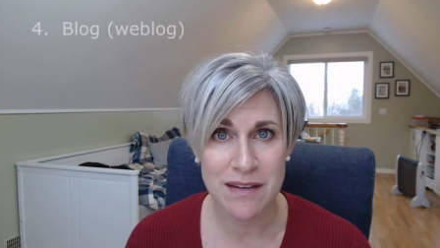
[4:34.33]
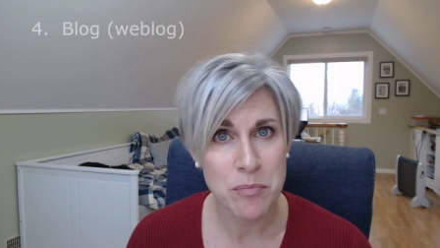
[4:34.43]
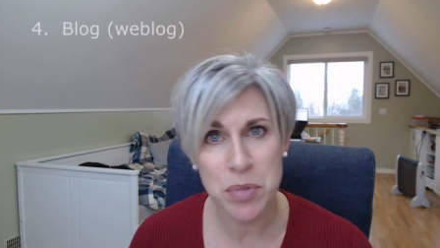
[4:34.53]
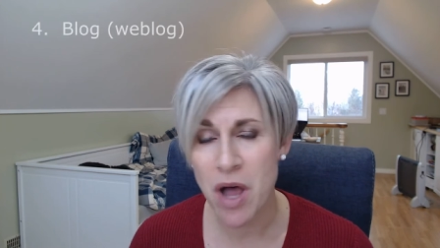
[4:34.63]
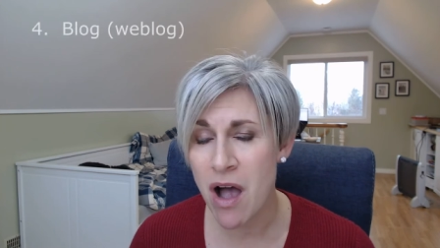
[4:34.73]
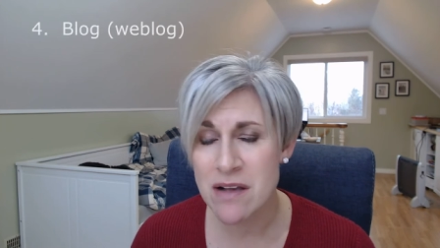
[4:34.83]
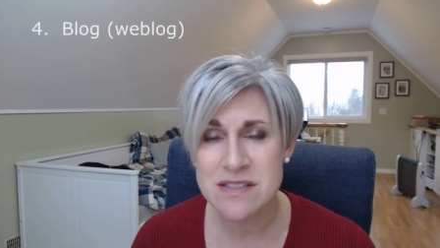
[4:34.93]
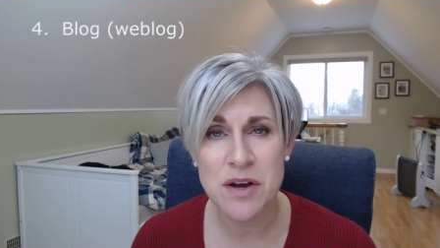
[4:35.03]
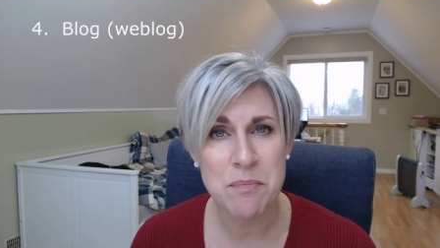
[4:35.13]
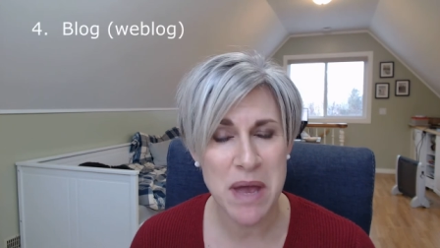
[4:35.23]

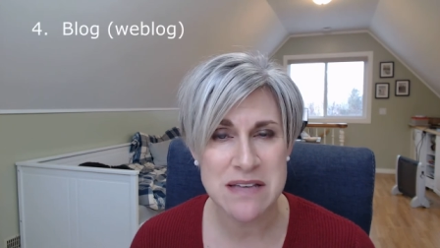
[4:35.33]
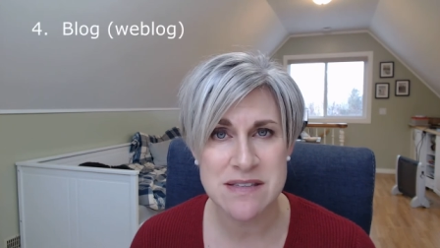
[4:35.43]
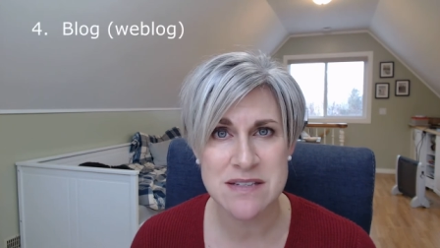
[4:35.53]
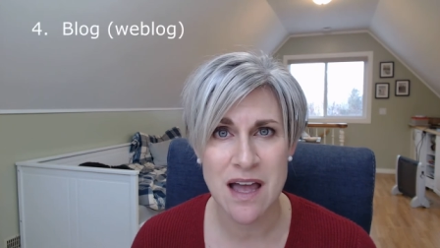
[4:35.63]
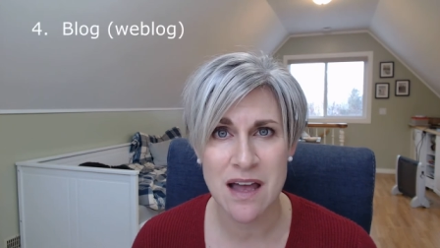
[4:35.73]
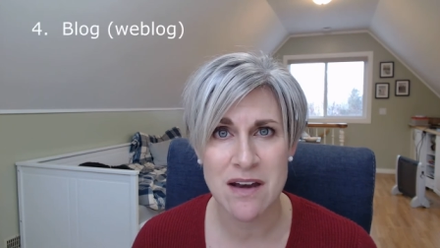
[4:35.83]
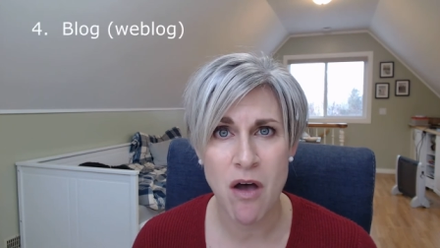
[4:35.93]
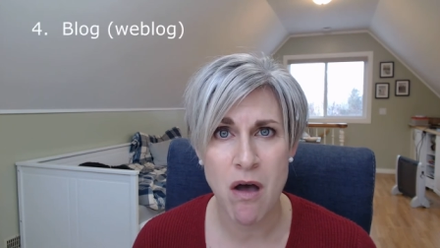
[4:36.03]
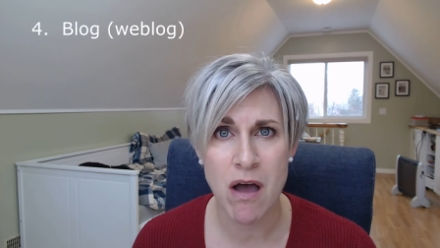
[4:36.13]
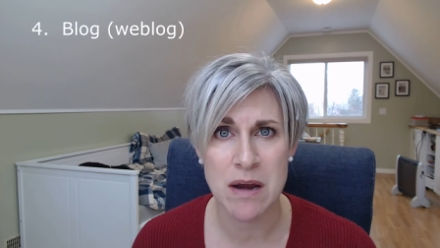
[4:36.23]
Blogs are best done
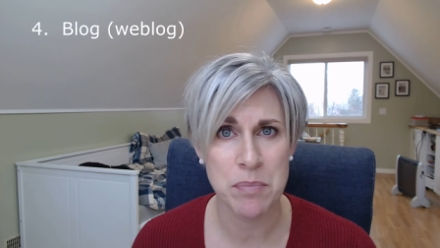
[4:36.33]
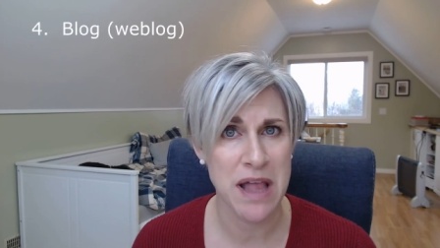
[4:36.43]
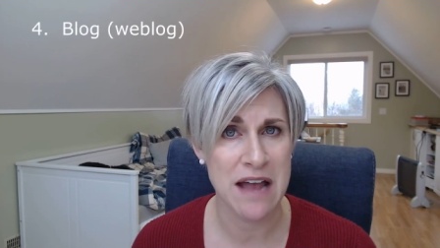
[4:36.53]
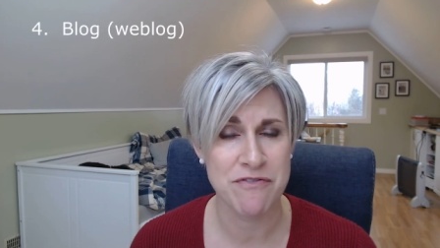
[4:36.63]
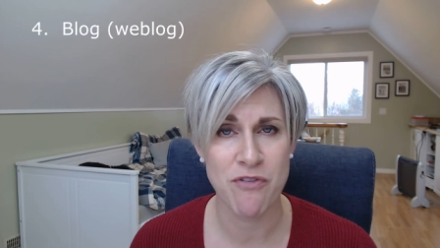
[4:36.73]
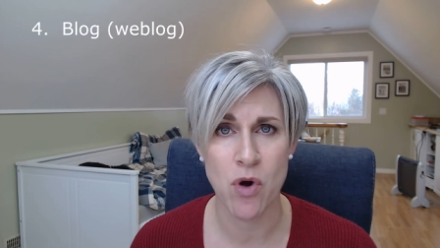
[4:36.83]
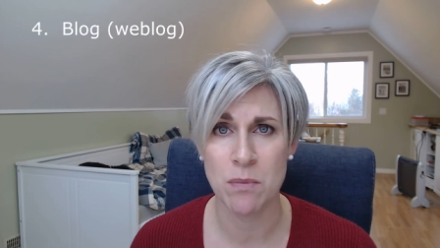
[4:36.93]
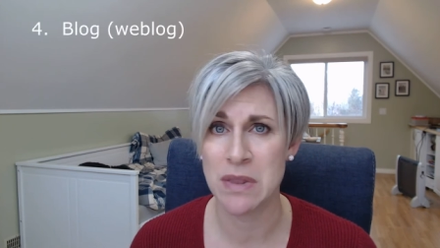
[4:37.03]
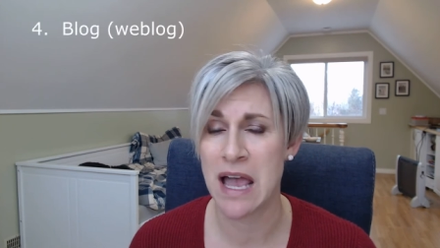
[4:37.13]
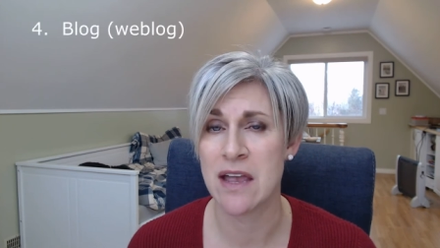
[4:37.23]
on a
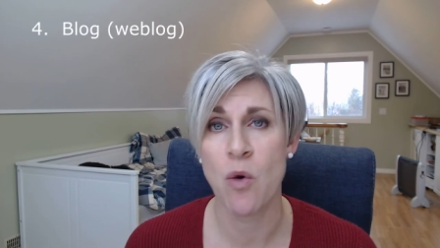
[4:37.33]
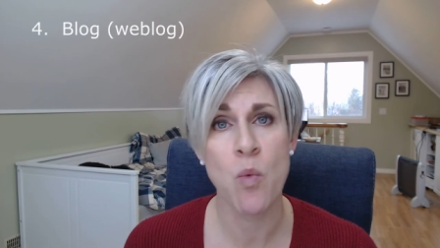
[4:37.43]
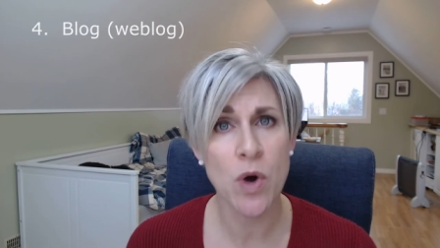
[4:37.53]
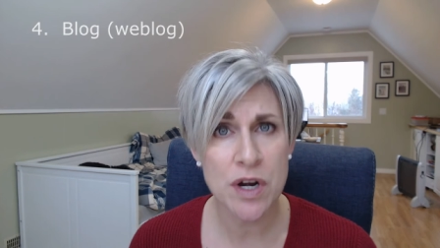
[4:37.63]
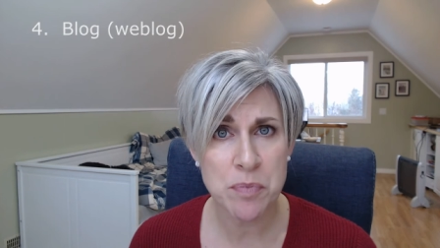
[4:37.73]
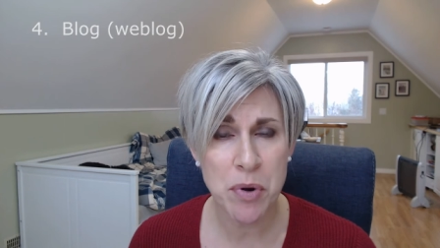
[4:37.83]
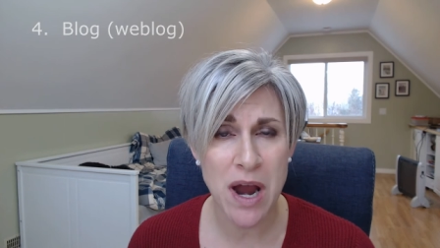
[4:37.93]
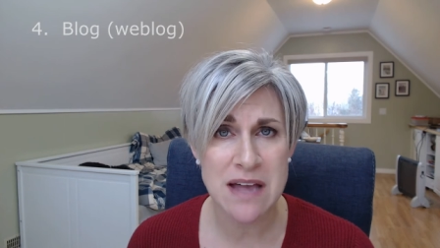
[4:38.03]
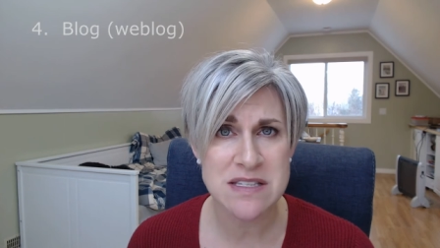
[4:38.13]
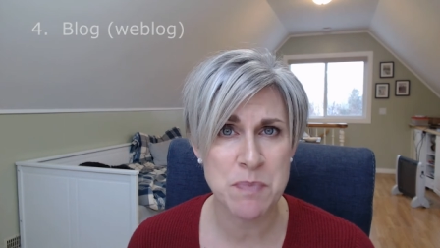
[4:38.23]
platform like
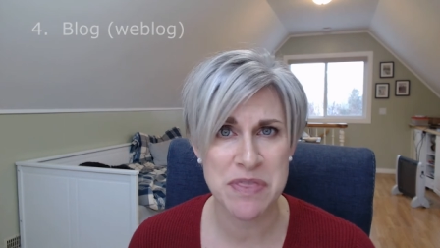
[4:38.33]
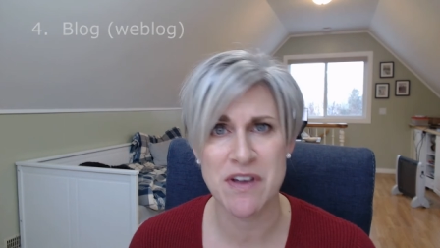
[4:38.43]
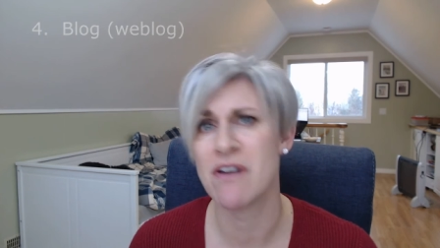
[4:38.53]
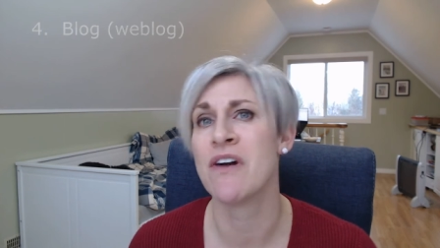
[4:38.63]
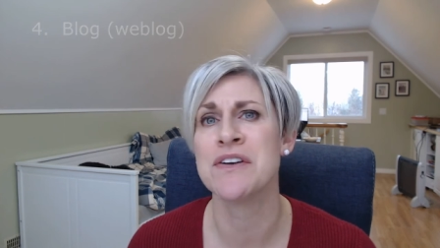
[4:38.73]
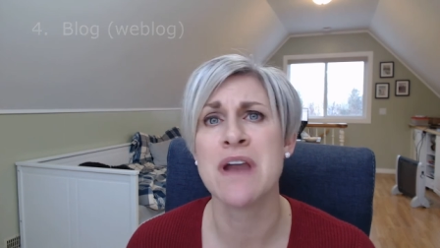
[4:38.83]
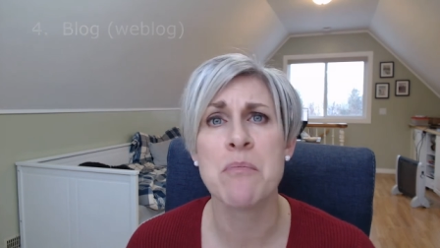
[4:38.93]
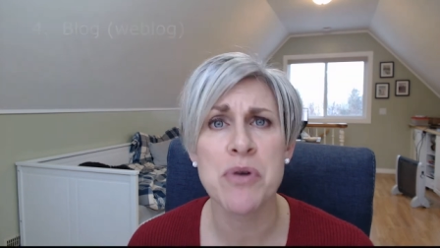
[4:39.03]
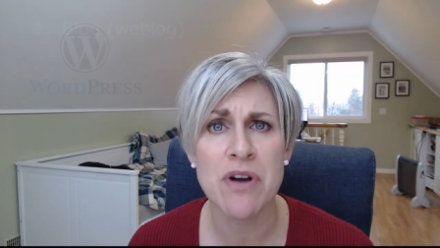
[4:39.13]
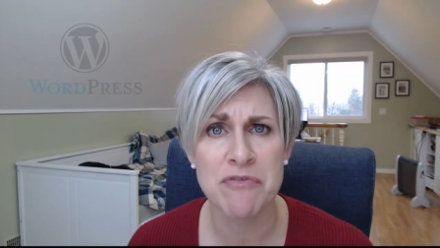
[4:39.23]
WordPress, but there are a
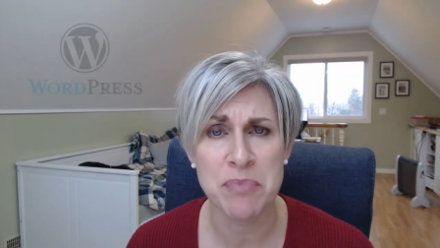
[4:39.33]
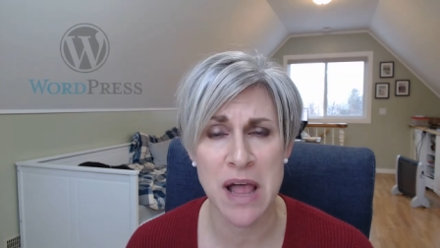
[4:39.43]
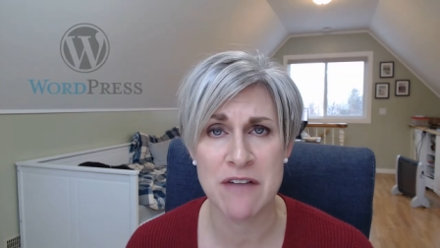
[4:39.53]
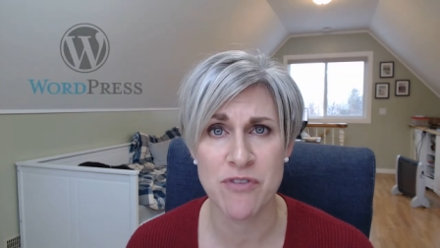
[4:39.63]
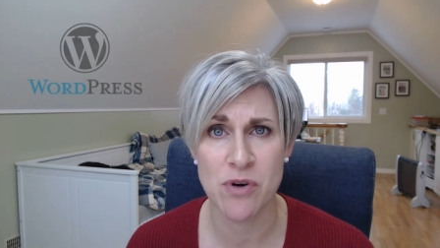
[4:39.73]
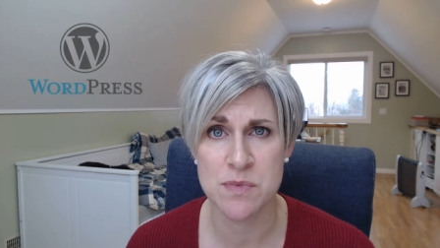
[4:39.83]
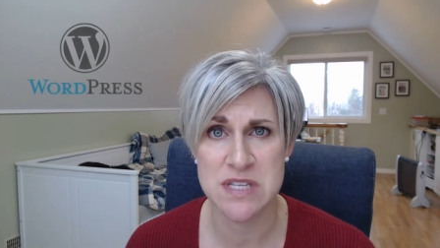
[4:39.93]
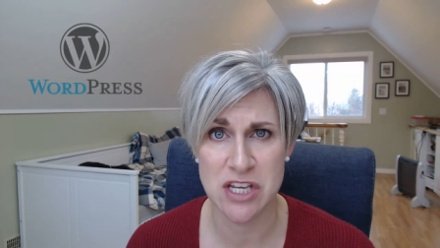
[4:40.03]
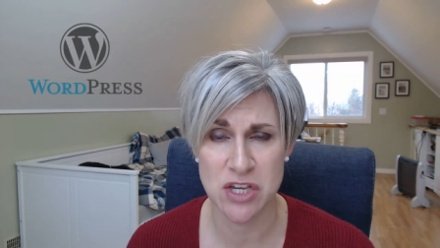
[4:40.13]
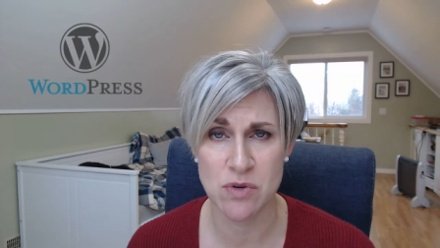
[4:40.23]
number of platforms
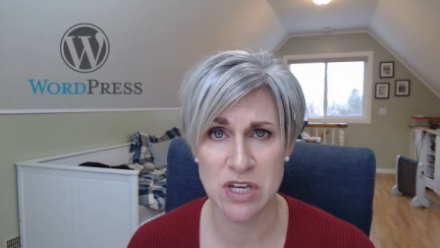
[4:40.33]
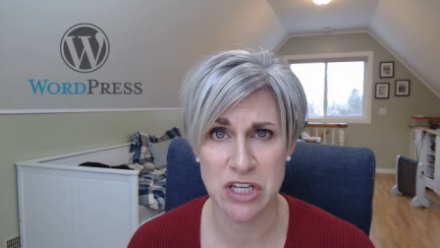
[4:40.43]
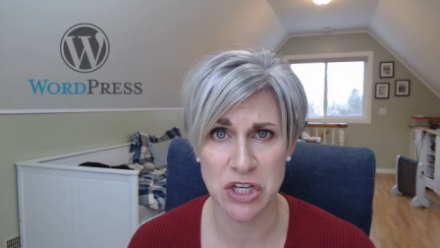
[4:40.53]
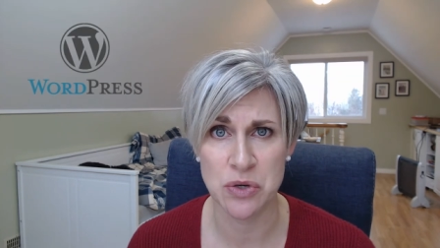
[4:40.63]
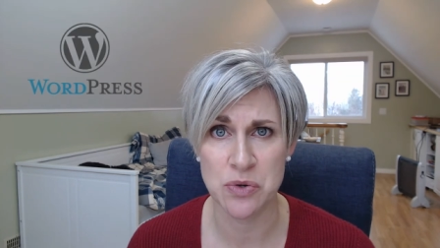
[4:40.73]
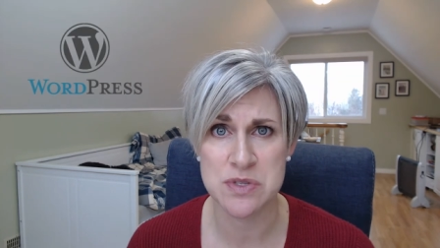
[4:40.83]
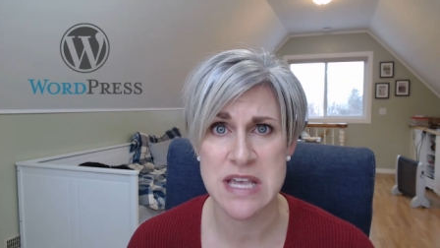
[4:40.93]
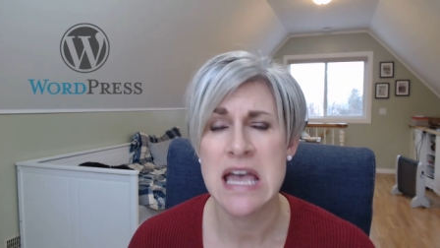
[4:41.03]
that you can use.